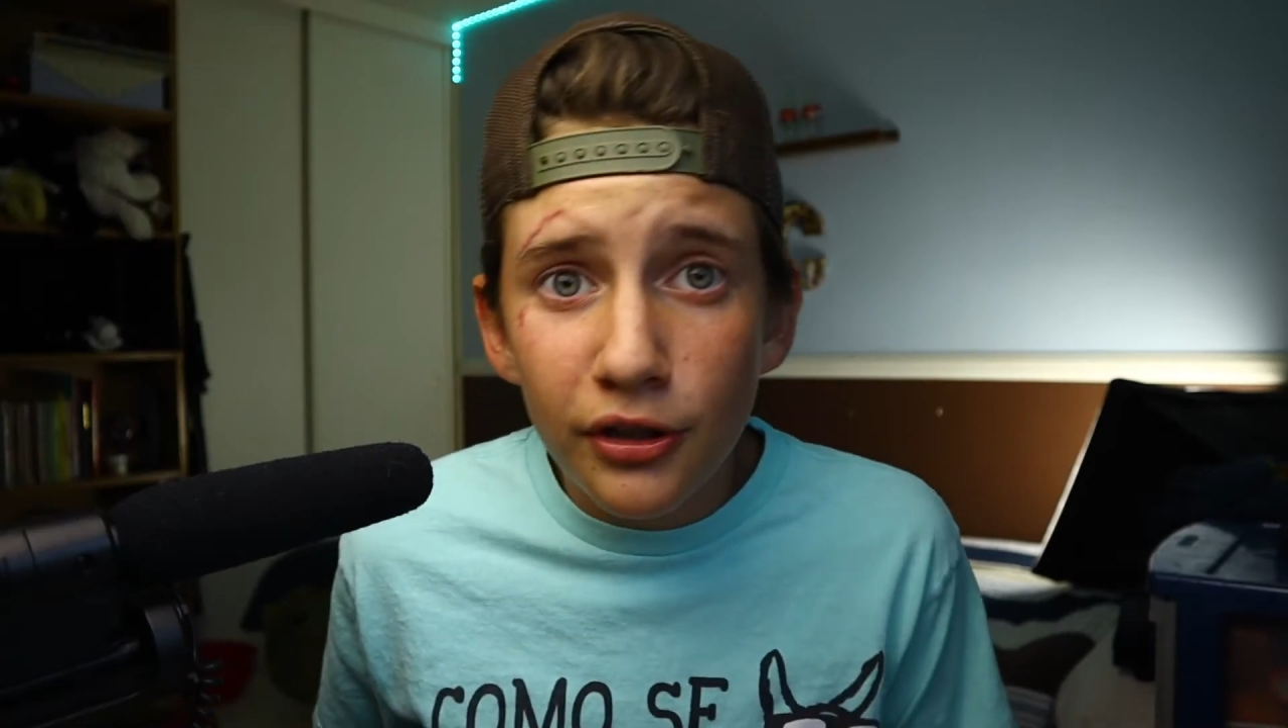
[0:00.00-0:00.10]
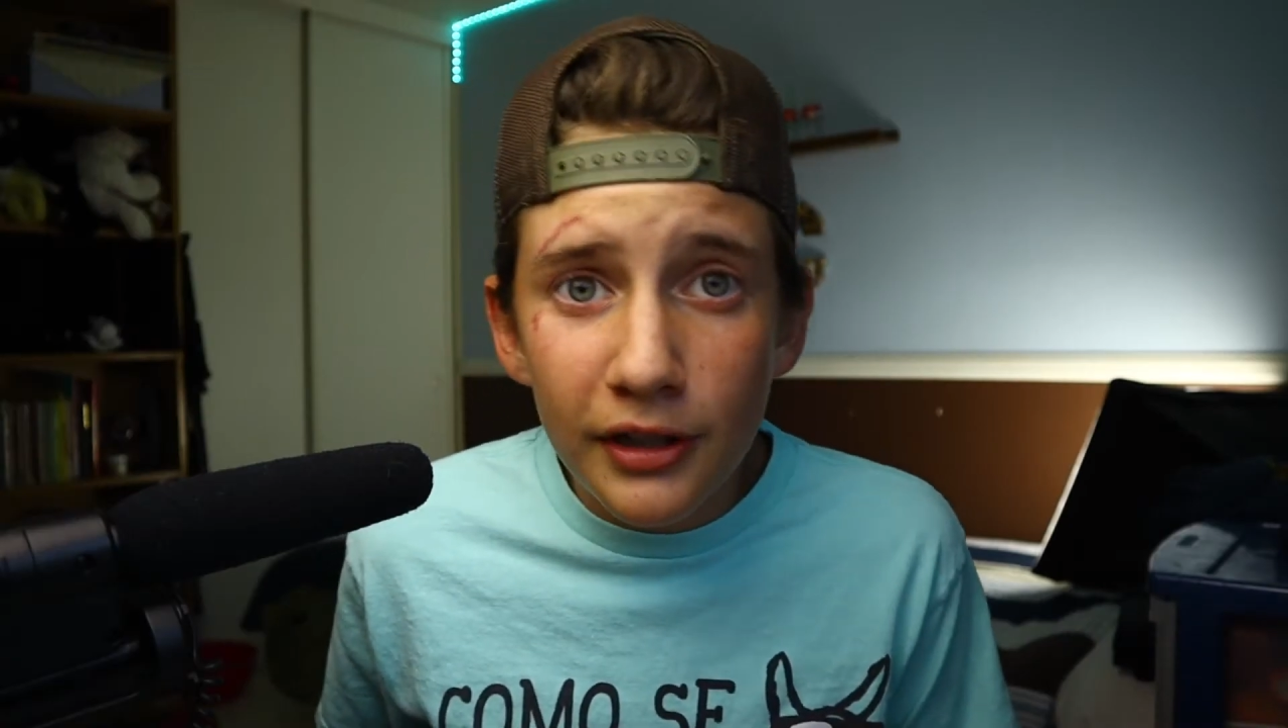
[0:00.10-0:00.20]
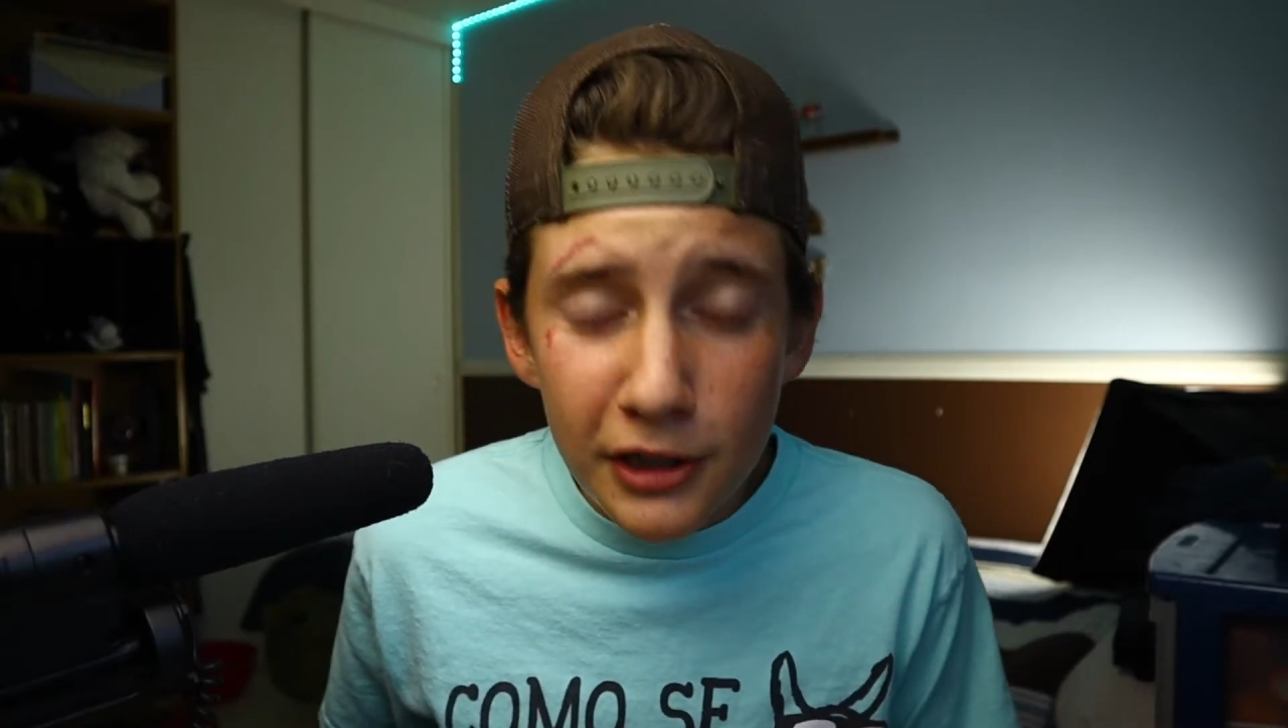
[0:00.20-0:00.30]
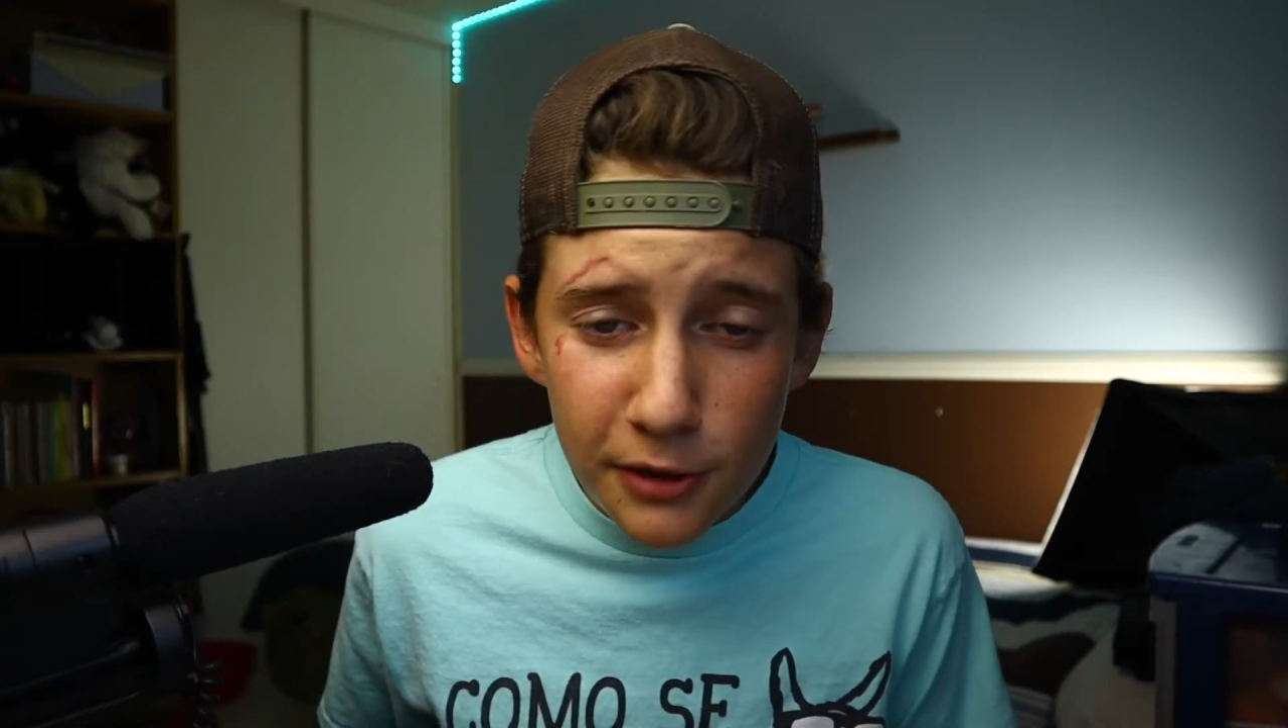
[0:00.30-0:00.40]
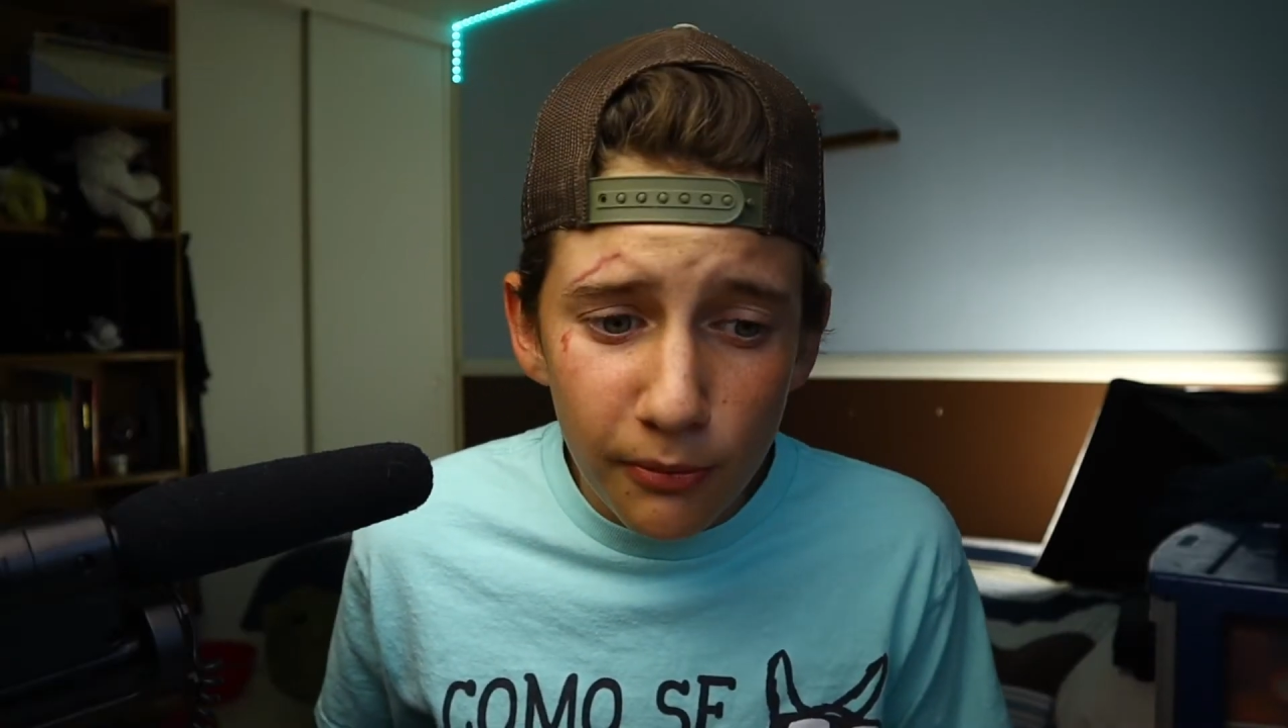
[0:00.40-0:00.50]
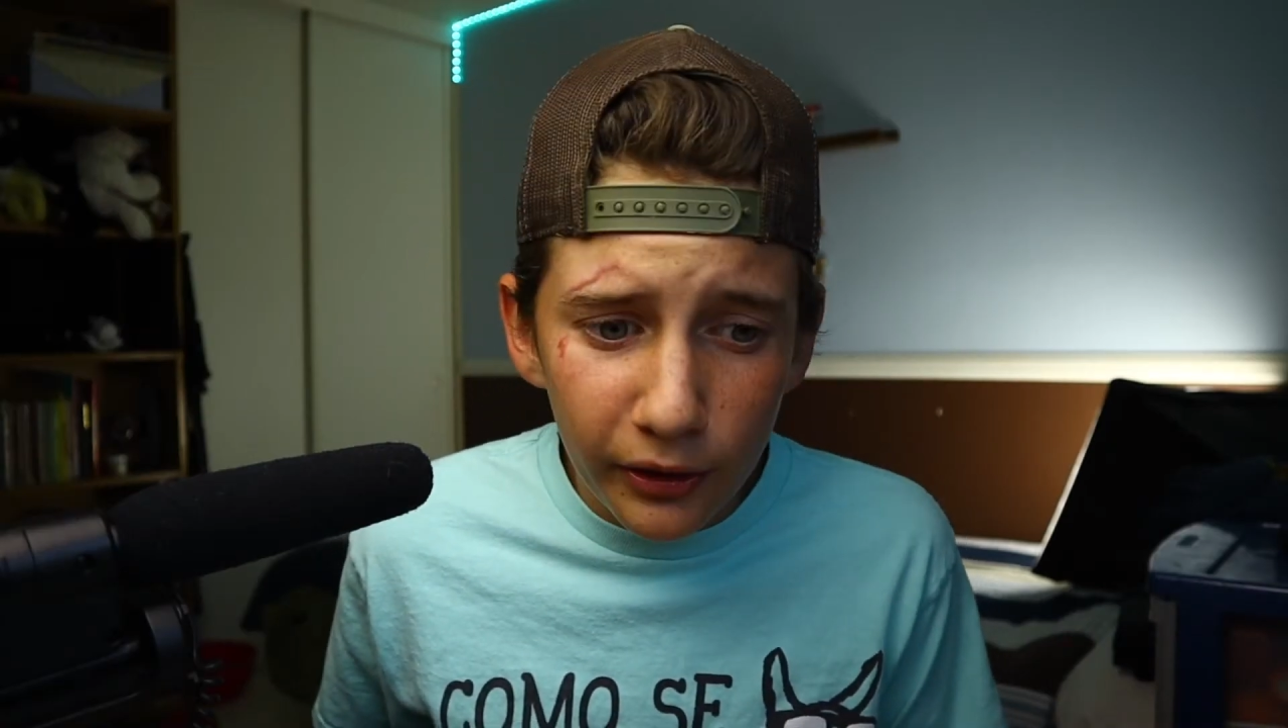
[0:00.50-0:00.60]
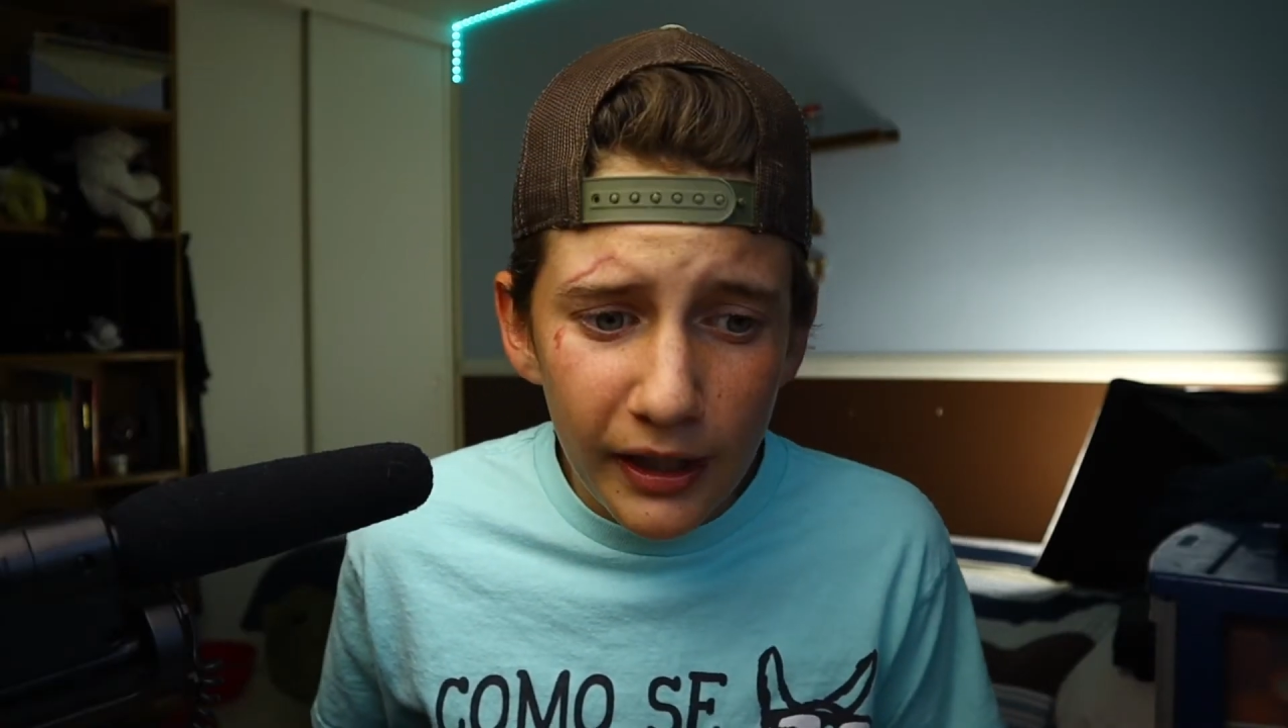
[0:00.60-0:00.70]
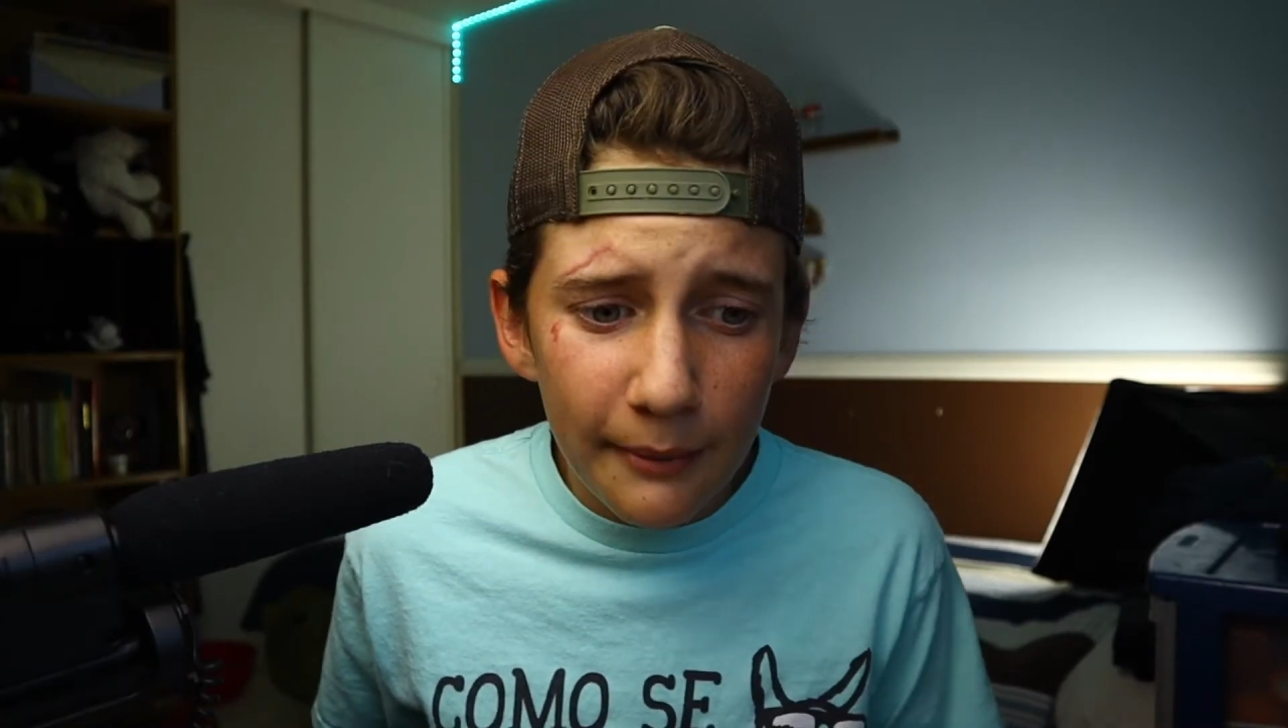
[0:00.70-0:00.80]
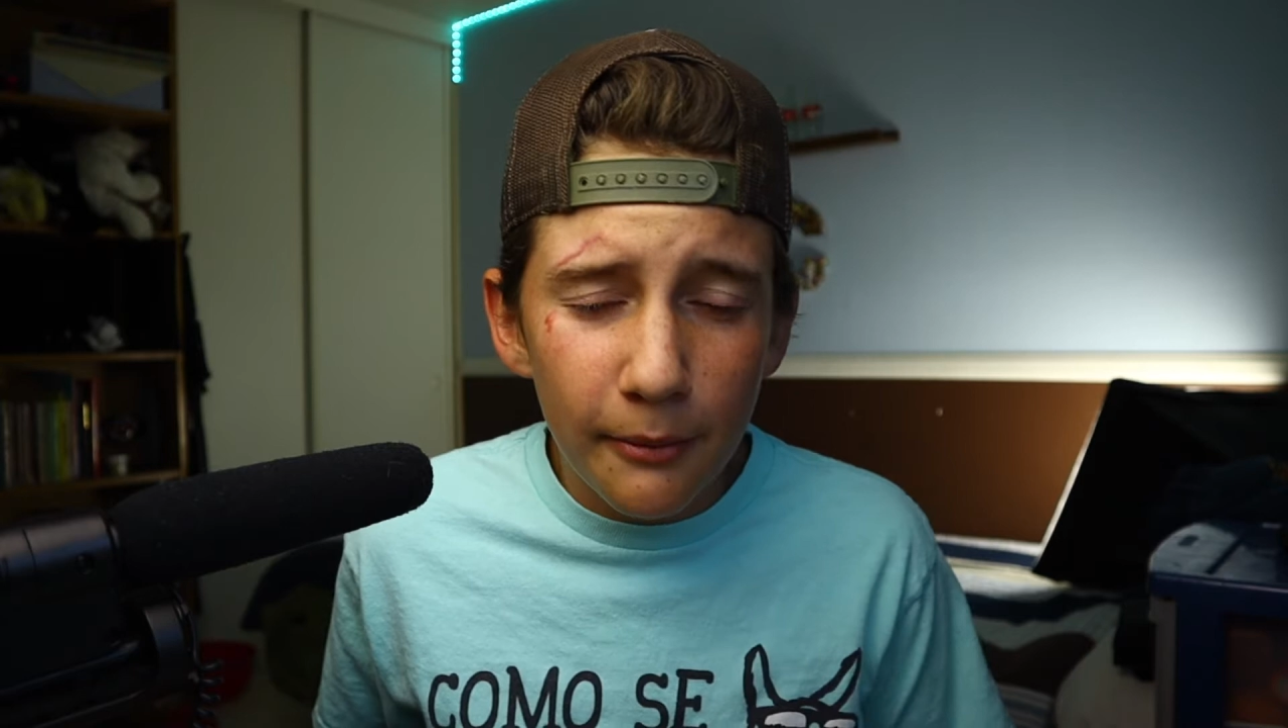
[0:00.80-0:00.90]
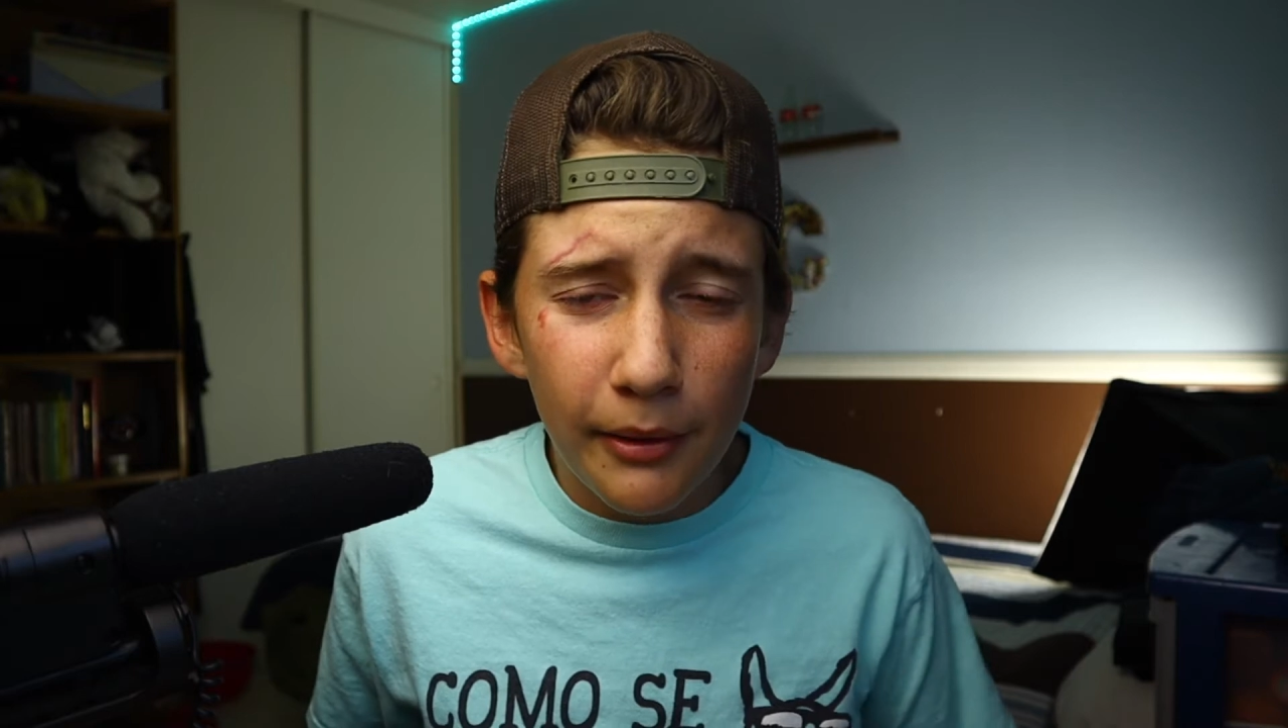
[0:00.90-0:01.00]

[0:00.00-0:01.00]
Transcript: it's a small camera,